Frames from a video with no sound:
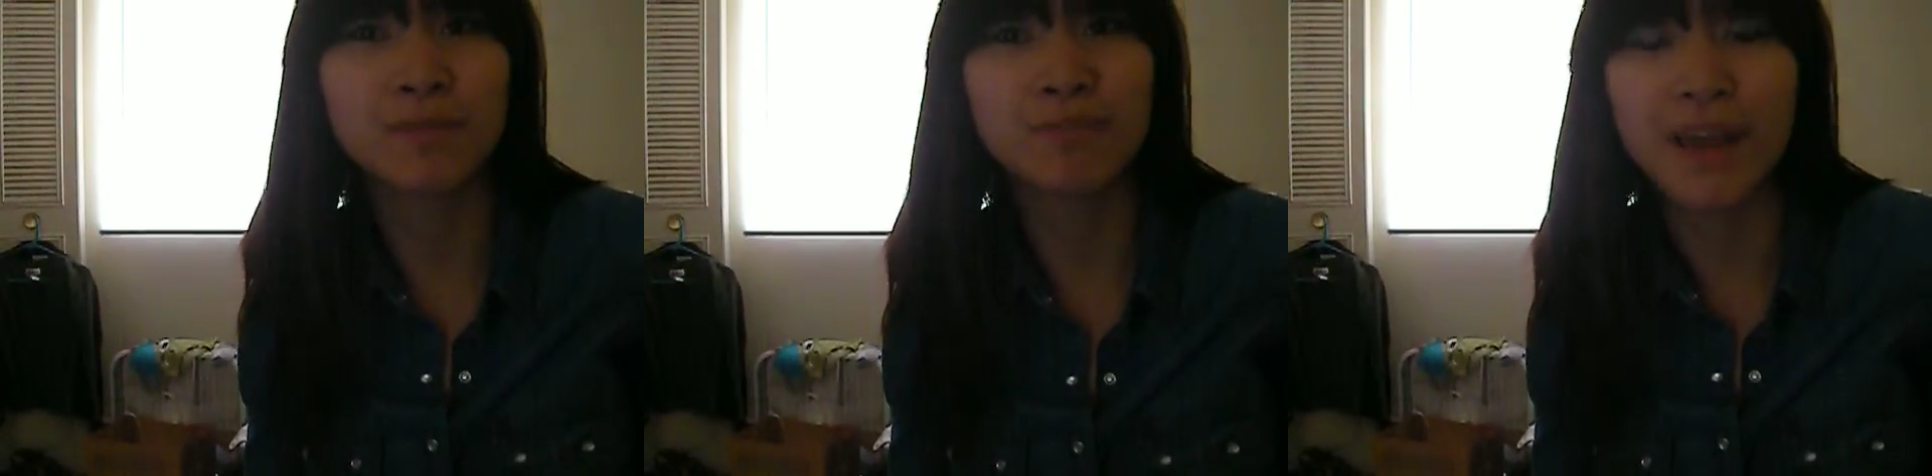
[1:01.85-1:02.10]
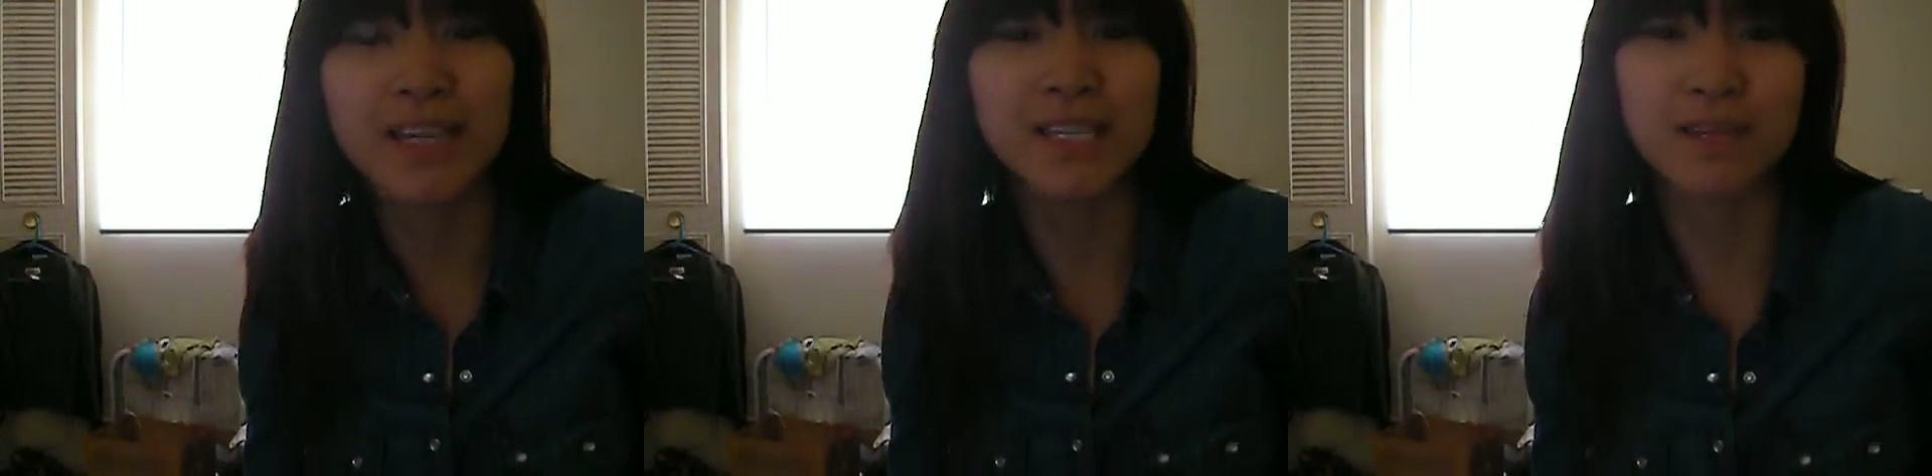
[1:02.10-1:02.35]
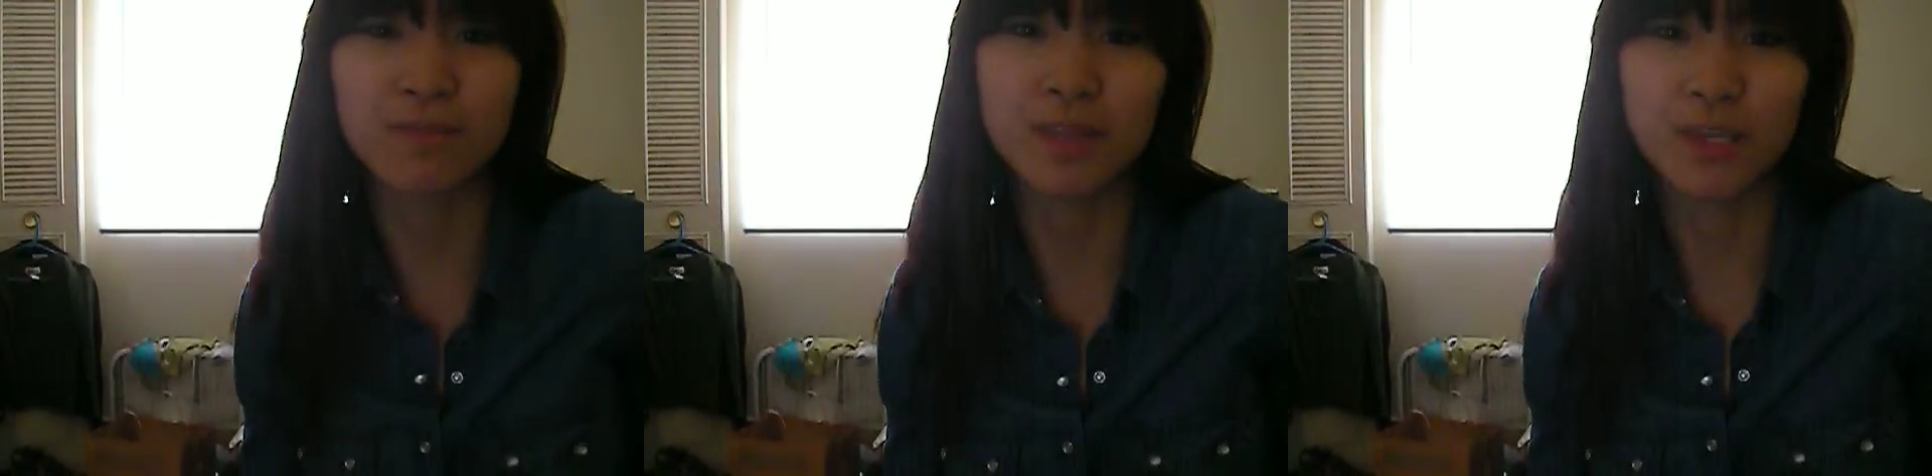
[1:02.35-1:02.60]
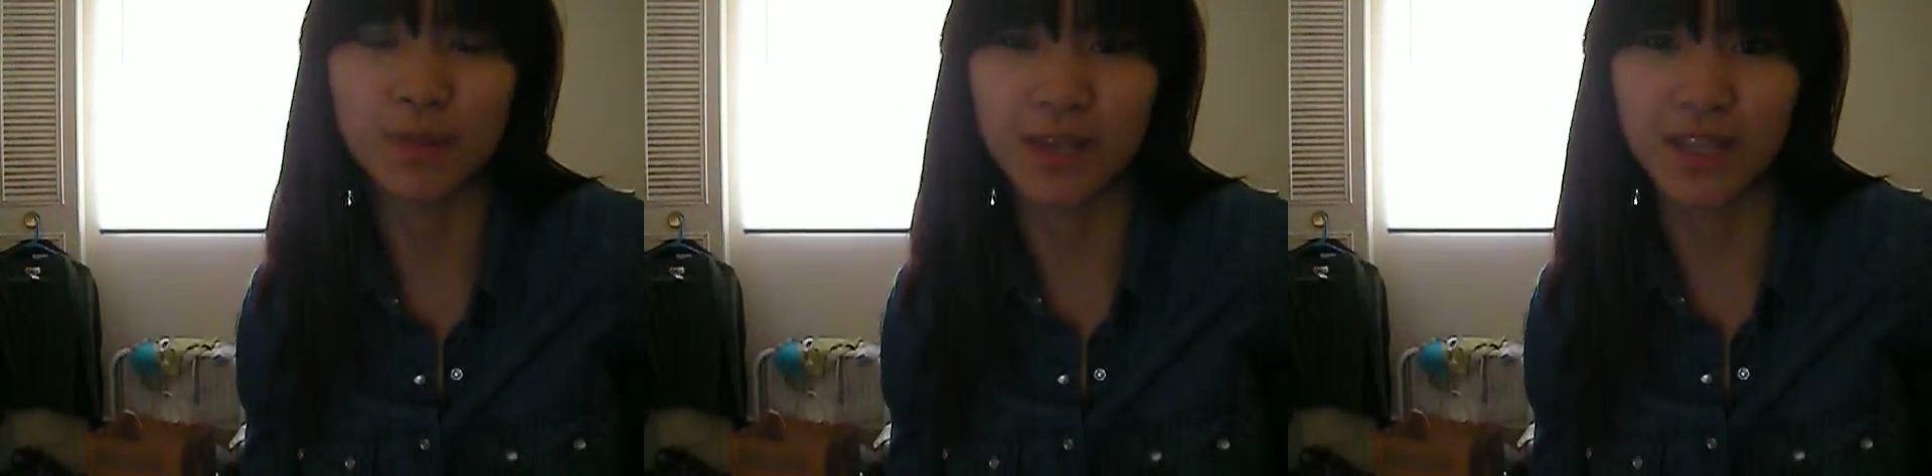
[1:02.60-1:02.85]
space in
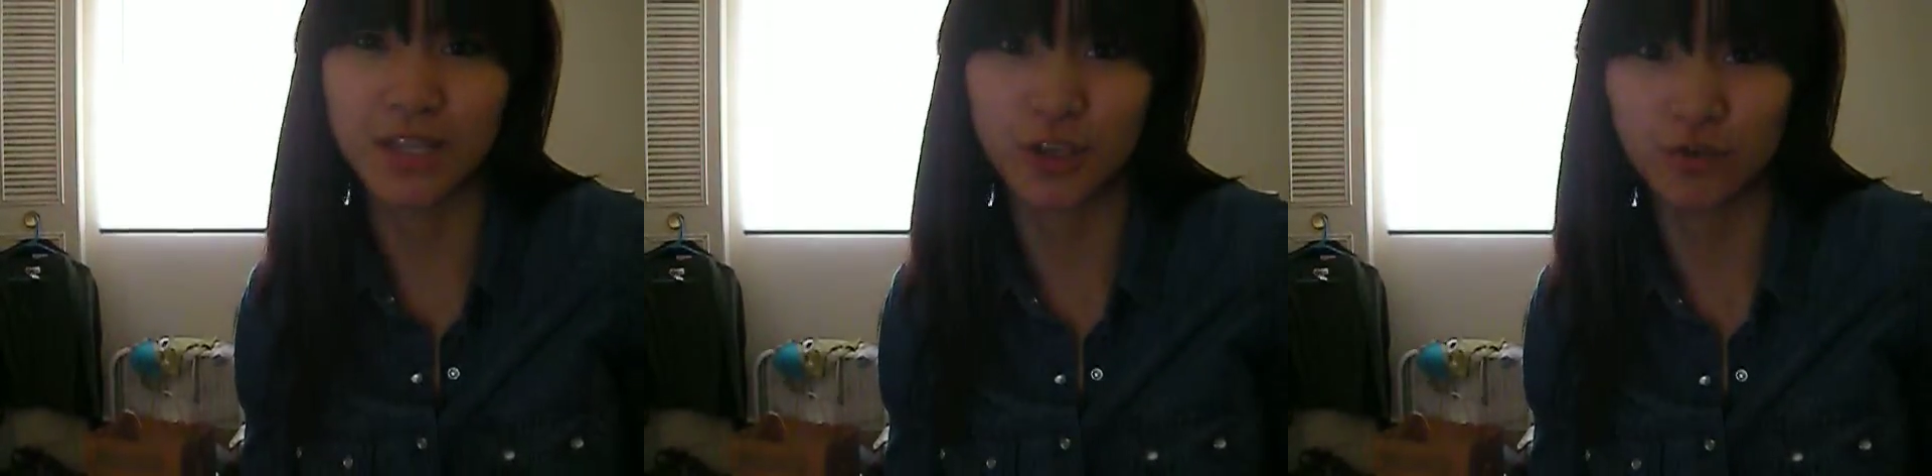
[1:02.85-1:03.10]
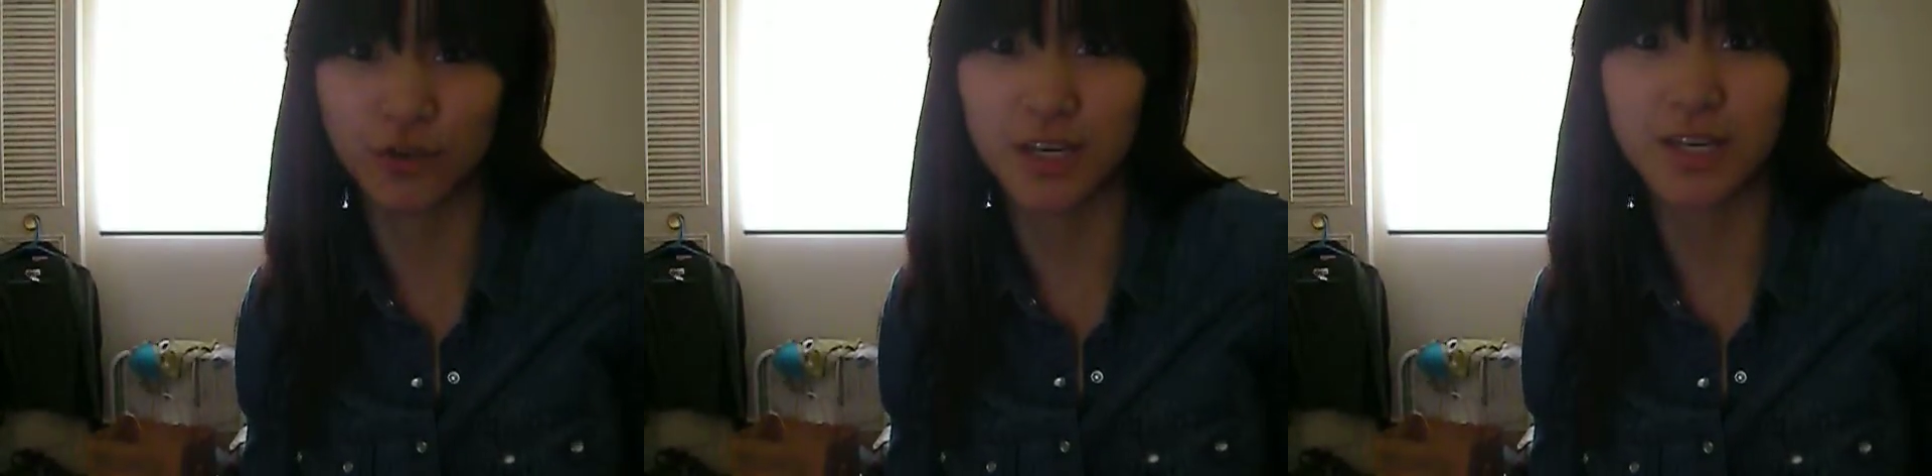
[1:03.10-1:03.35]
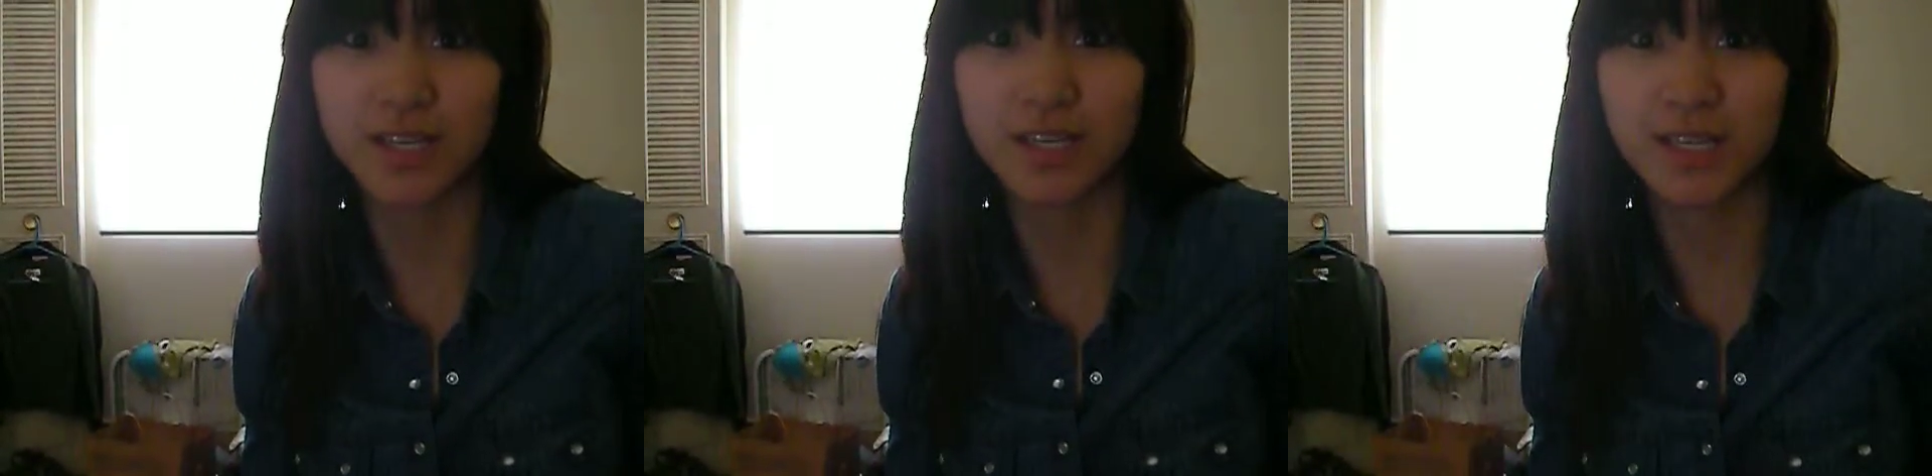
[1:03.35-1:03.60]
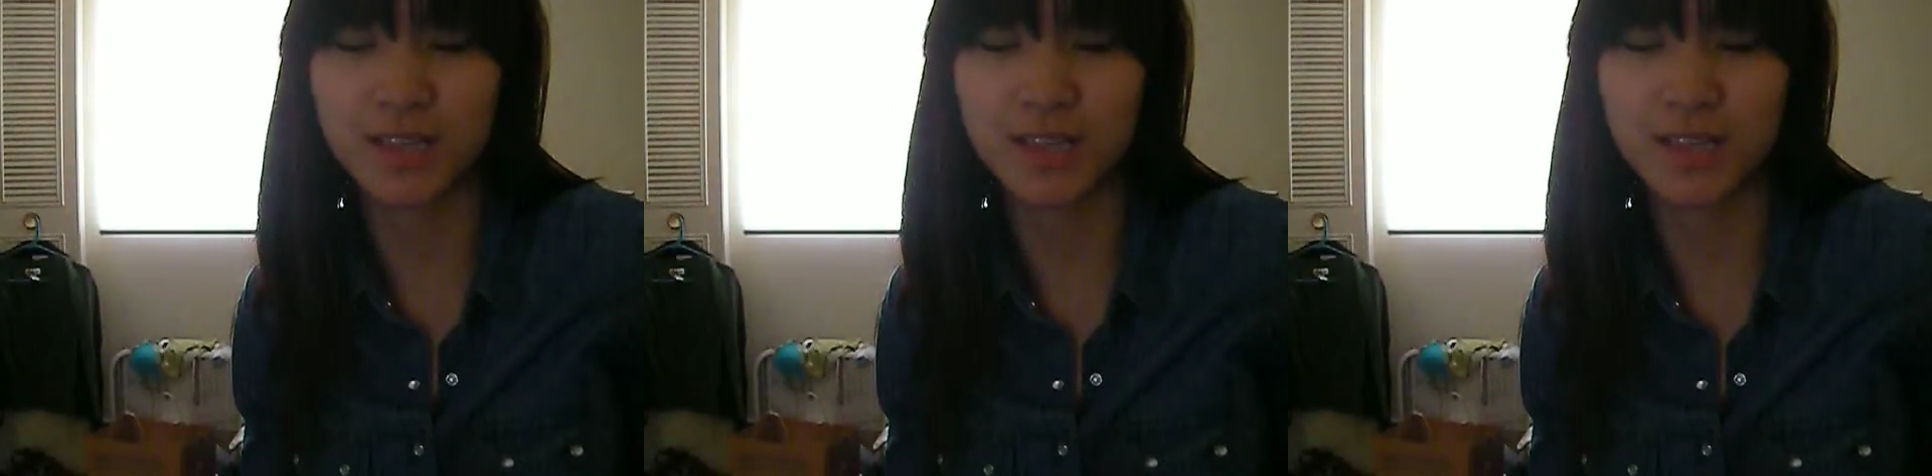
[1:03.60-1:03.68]
between the streets.